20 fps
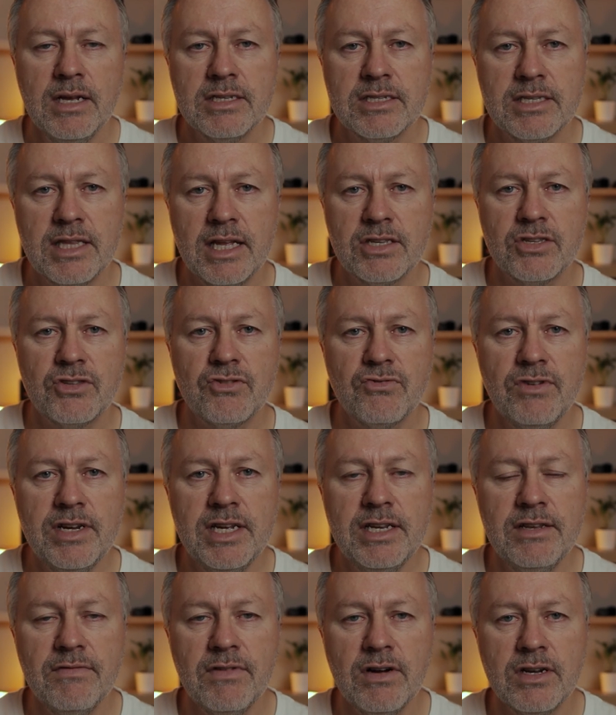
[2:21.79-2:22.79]
So that's
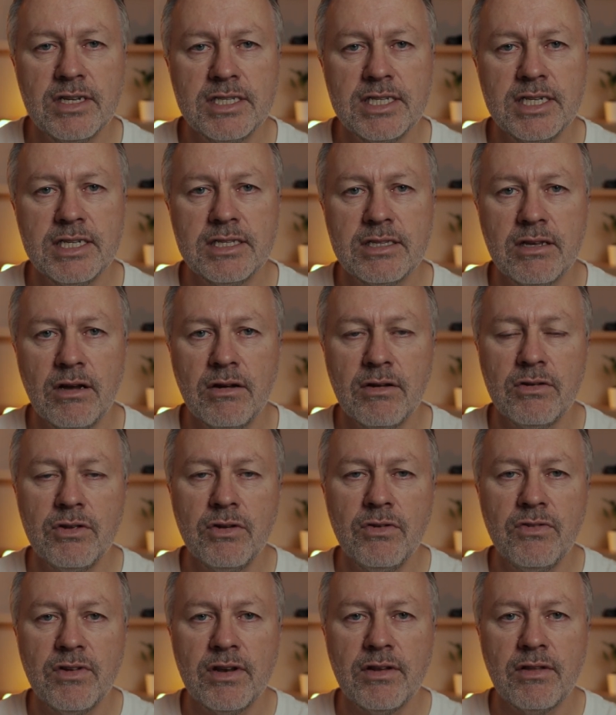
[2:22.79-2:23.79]
3 devices that are
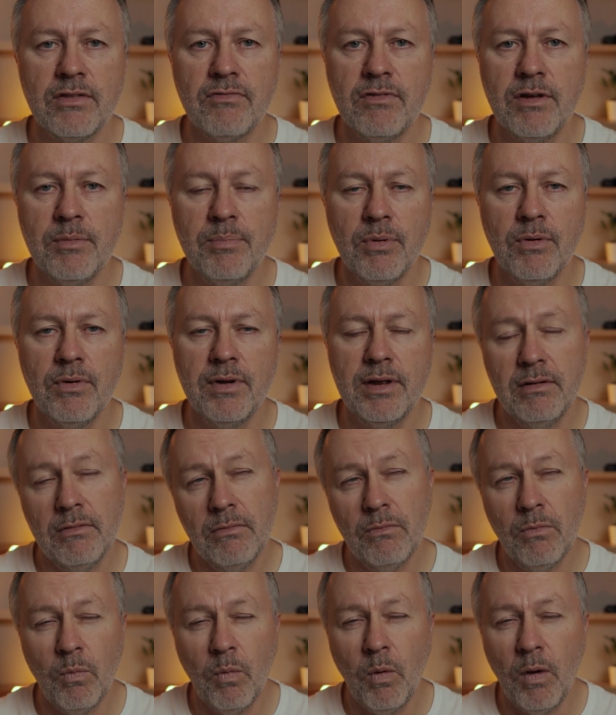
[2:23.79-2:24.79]
using a
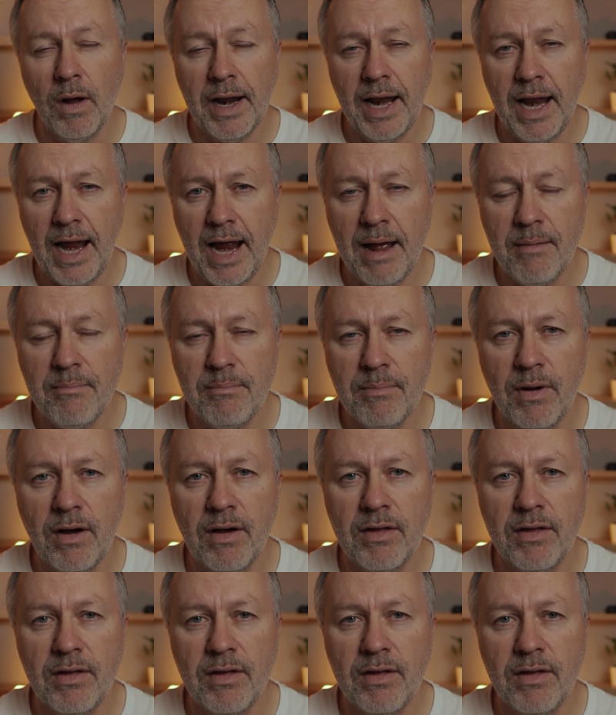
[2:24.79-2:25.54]
3.1 amp